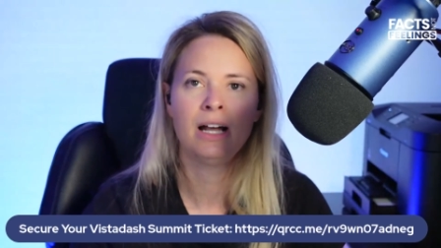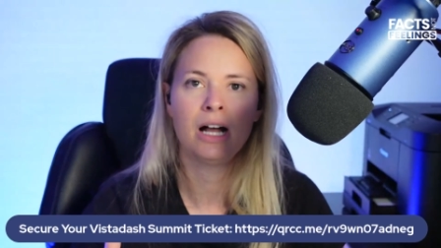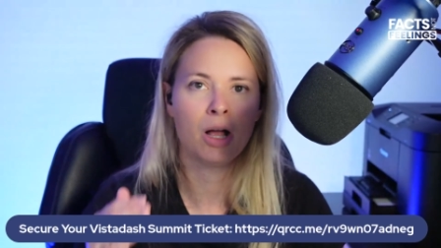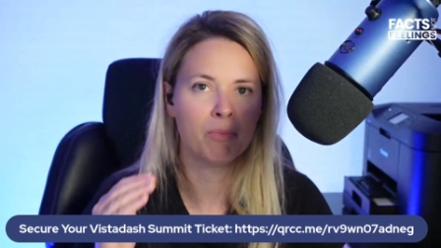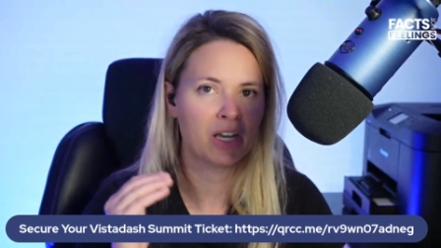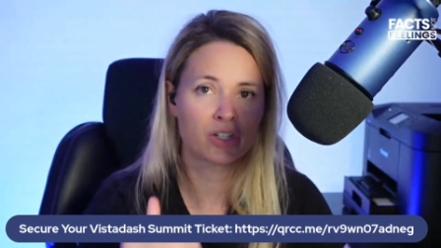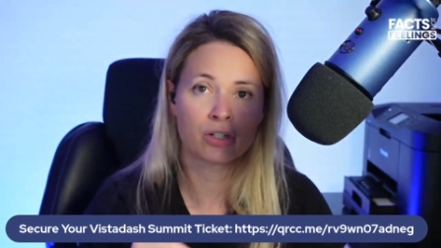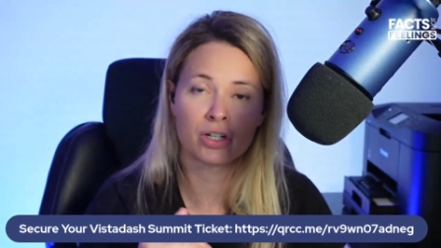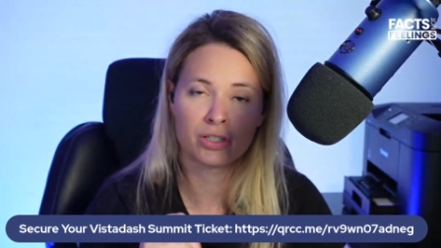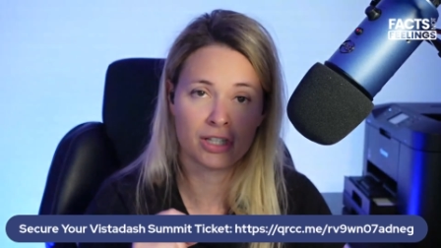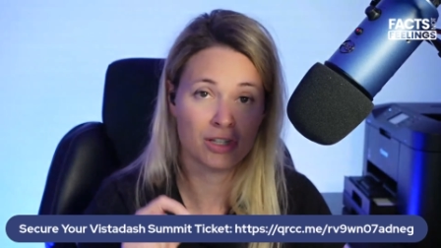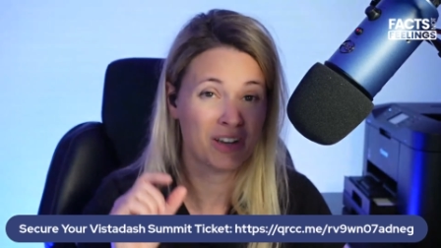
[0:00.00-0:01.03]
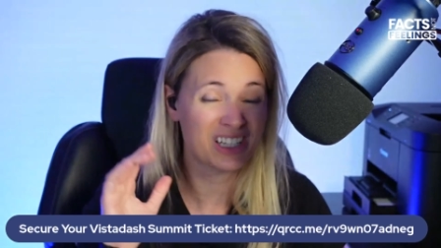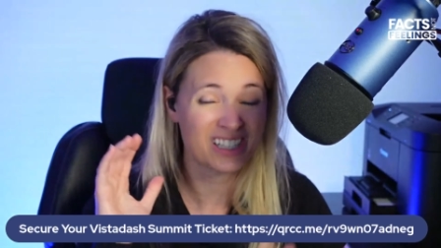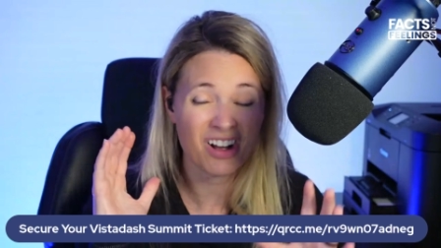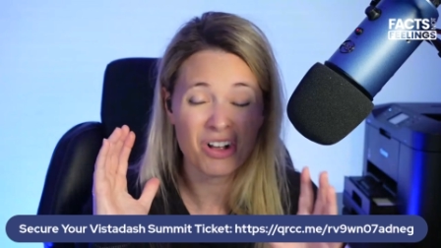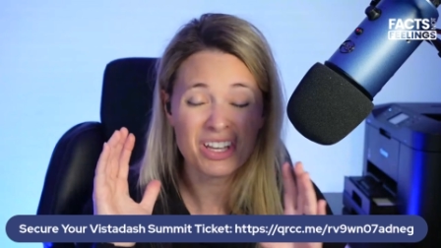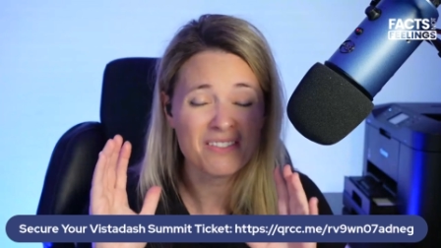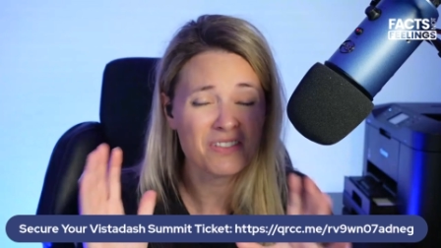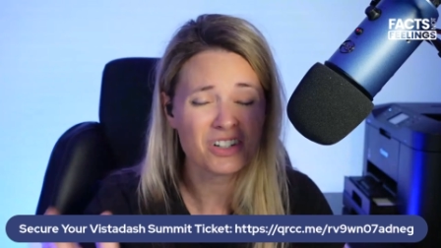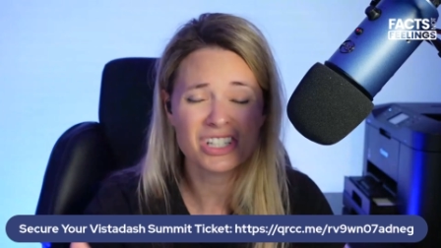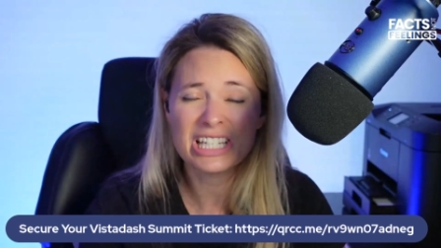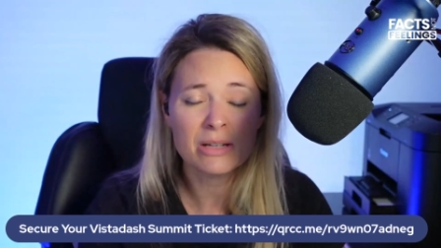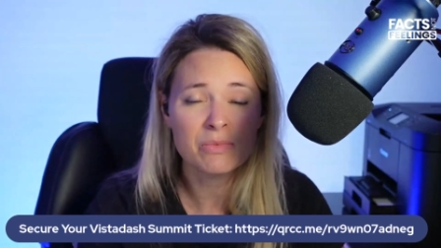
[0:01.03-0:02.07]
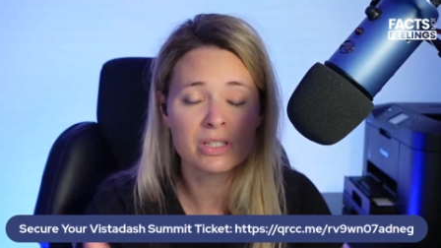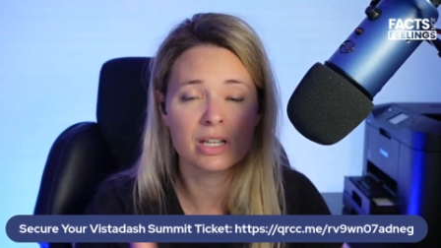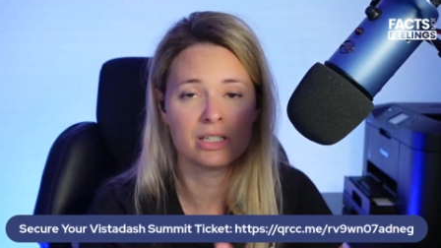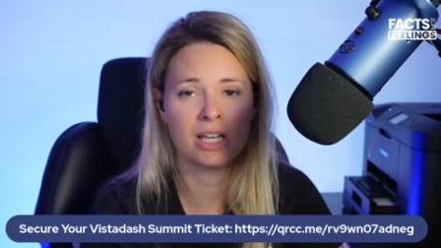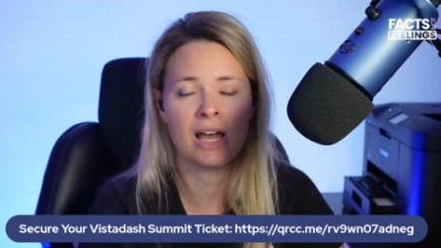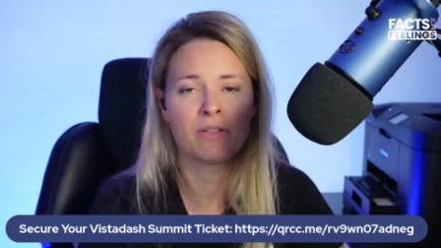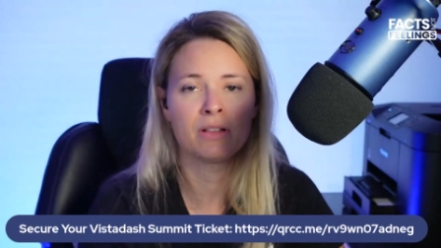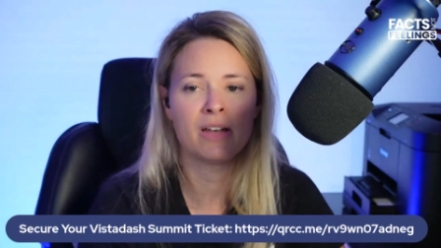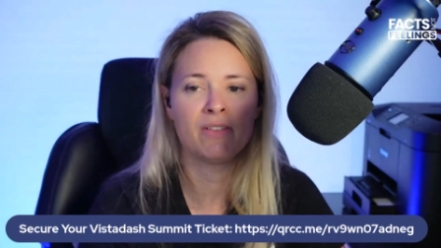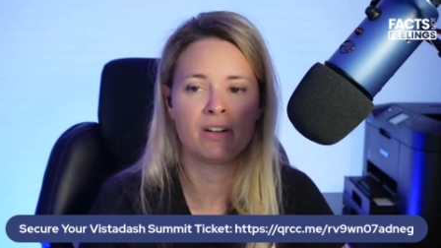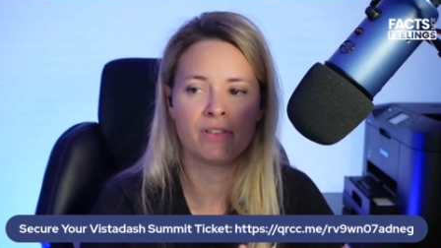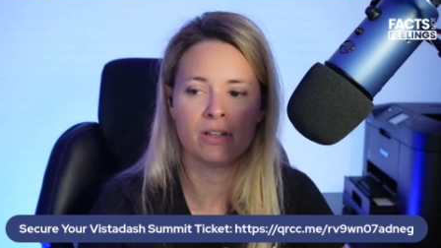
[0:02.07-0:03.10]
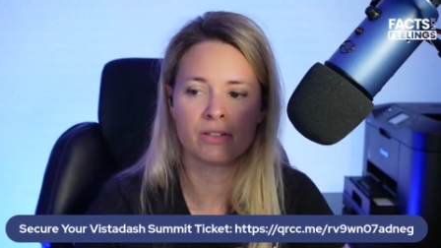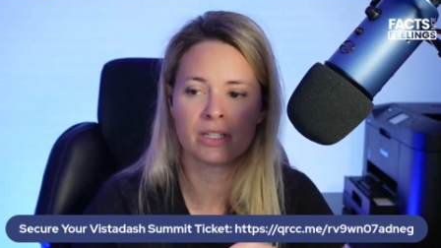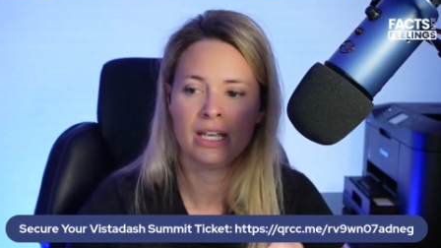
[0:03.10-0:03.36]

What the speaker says: I'll make sure that you guys all get first dibs to have the live interviews.